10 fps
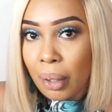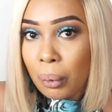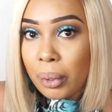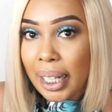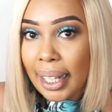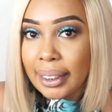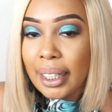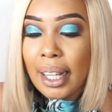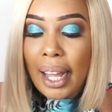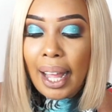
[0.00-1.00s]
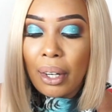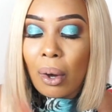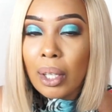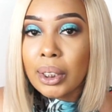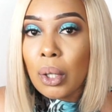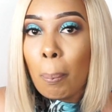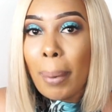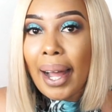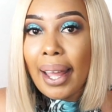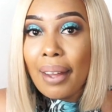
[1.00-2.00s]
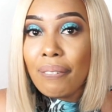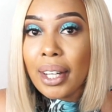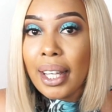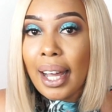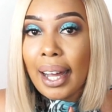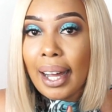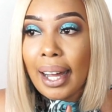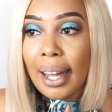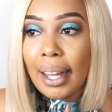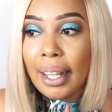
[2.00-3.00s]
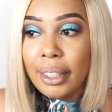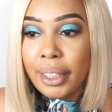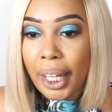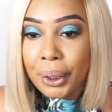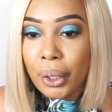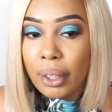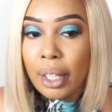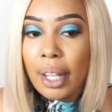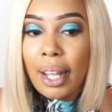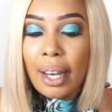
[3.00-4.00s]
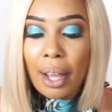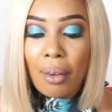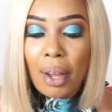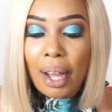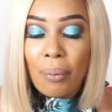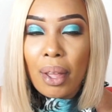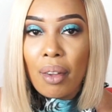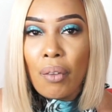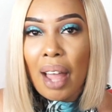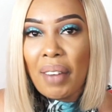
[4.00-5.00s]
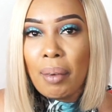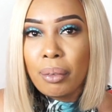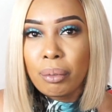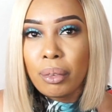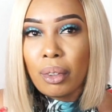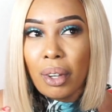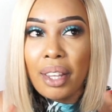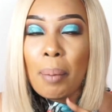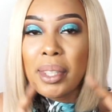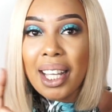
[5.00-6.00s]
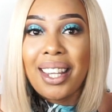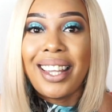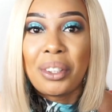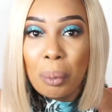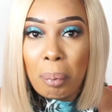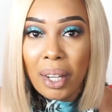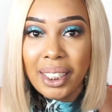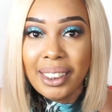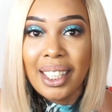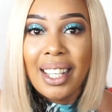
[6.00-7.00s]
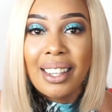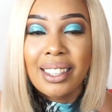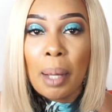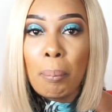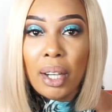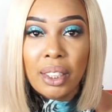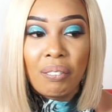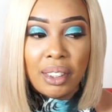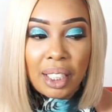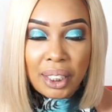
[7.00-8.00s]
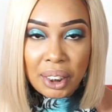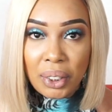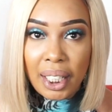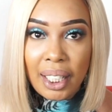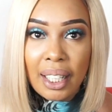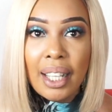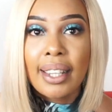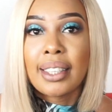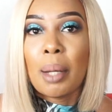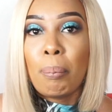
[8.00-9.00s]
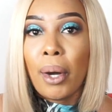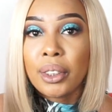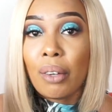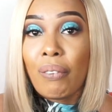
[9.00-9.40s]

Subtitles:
Glutax. And also per every injection, like we have a, okay, basically there are two boxes. There's a box of Glutathione, there's a box of